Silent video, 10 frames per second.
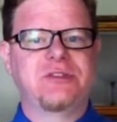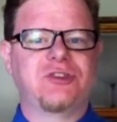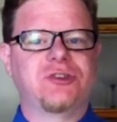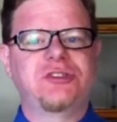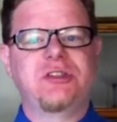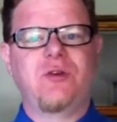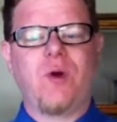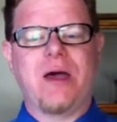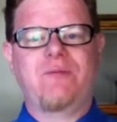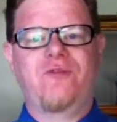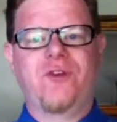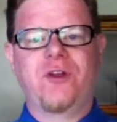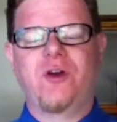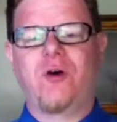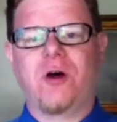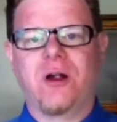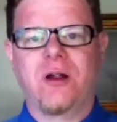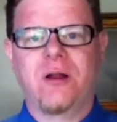searching the web for your